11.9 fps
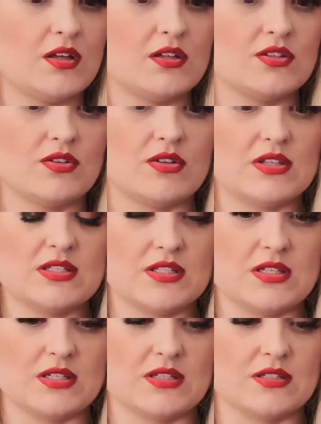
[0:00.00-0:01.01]
So this
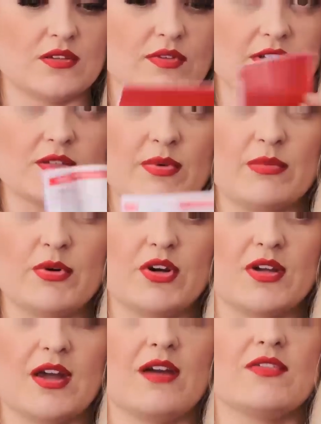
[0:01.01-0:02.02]
is the recipe
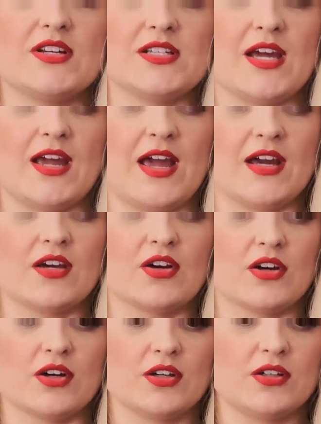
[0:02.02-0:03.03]
book, Everyday Egg
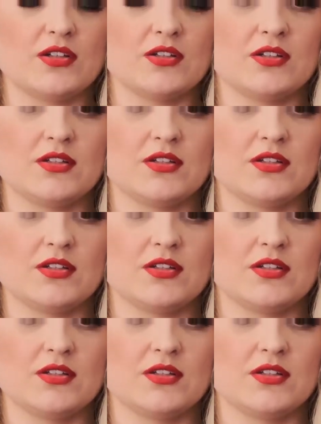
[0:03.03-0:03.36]
Cooker.